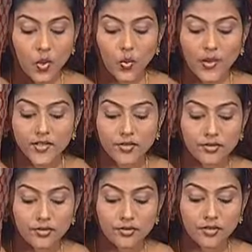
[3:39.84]
were
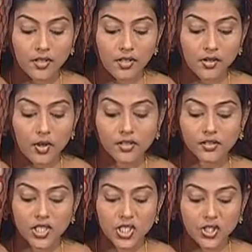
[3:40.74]
strewn
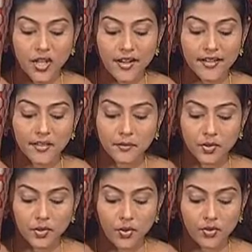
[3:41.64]
along the
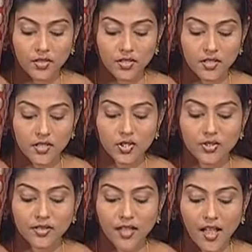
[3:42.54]
Shaaraim road
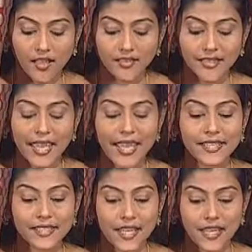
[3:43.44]
to Gath
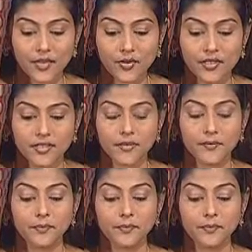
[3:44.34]
and Ekron,